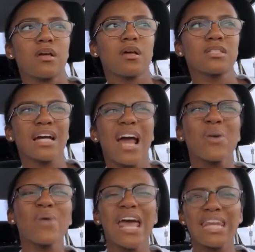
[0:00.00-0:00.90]
cause like I
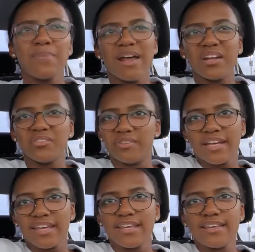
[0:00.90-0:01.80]
don't want anybody to
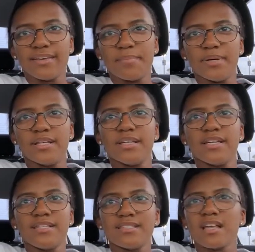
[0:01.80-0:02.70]
read it, but
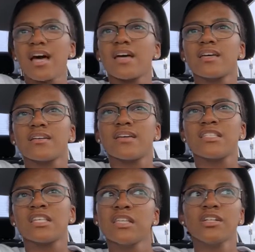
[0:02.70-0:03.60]
it's not,
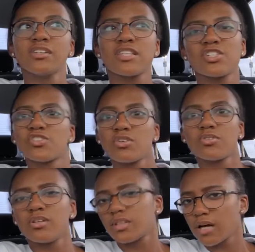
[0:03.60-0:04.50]
it literally says
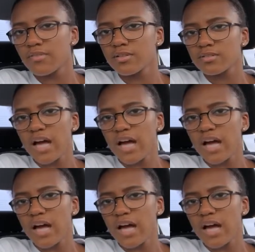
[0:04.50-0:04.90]
journal on the cover.